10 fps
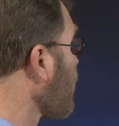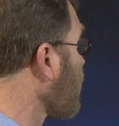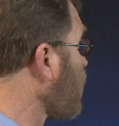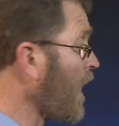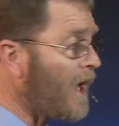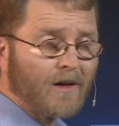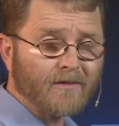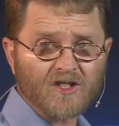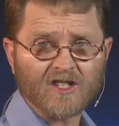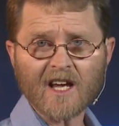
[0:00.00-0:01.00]
Well,
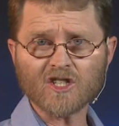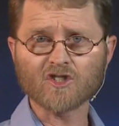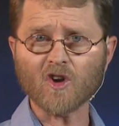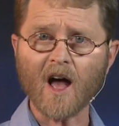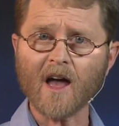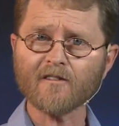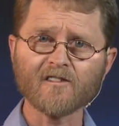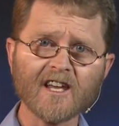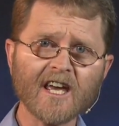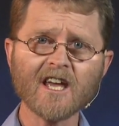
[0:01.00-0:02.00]
sex drive
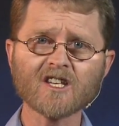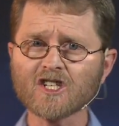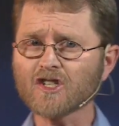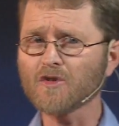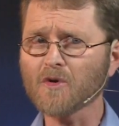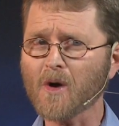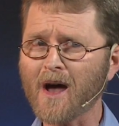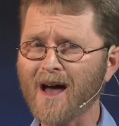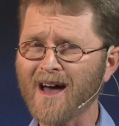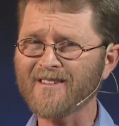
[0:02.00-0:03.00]
leads to
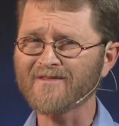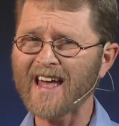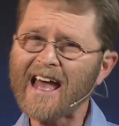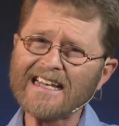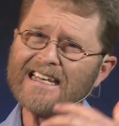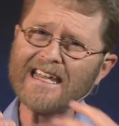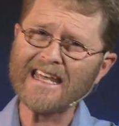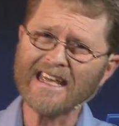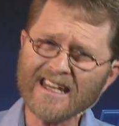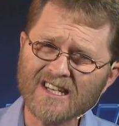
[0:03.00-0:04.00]
a
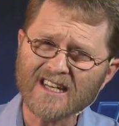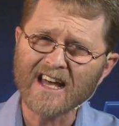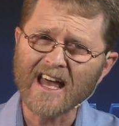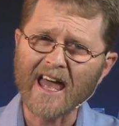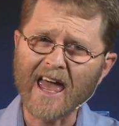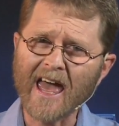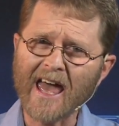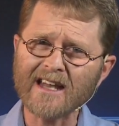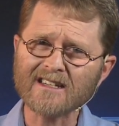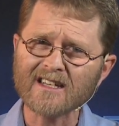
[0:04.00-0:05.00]
need,
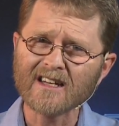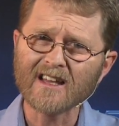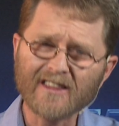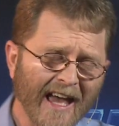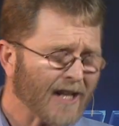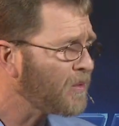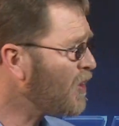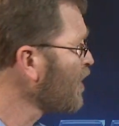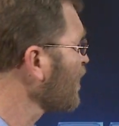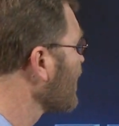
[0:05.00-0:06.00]
and that
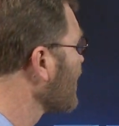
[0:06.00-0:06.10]
will